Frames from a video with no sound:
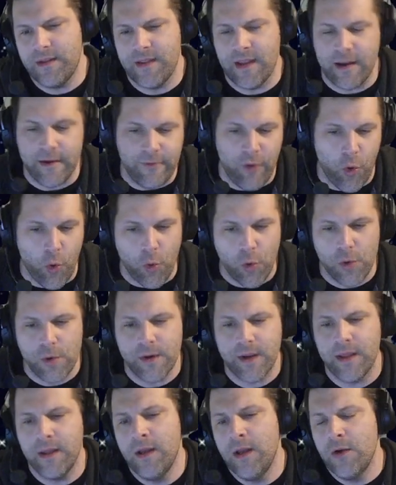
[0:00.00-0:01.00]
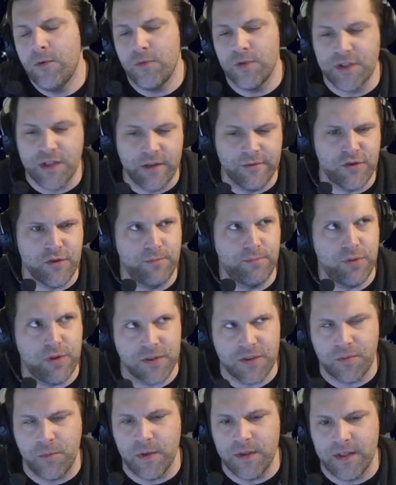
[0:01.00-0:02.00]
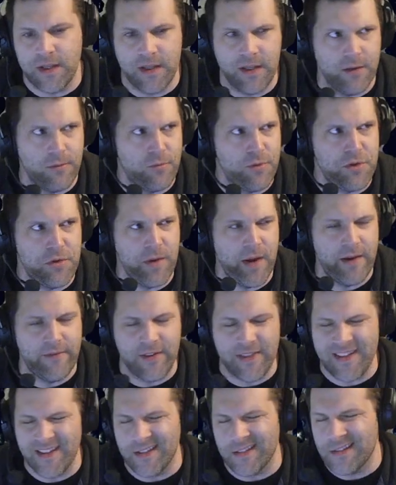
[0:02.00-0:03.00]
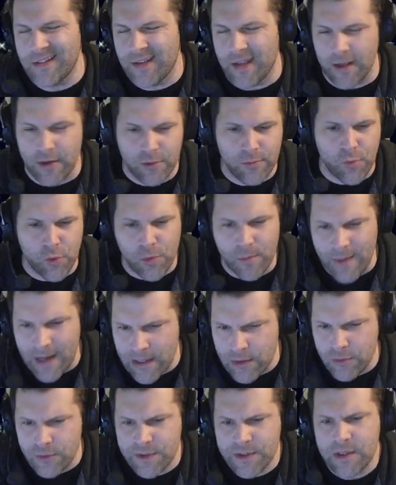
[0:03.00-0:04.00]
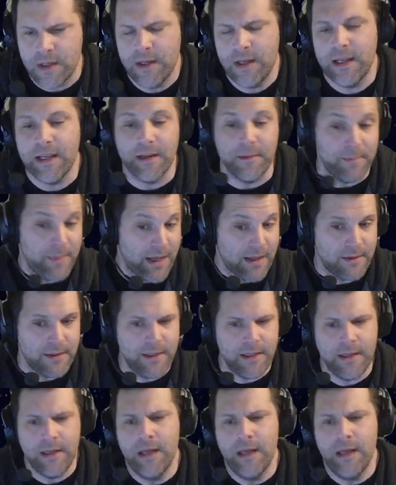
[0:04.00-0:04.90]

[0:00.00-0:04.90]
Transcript: They have Horde, which gives you +1 to hit when you have, I think it's 10 or more models in melee.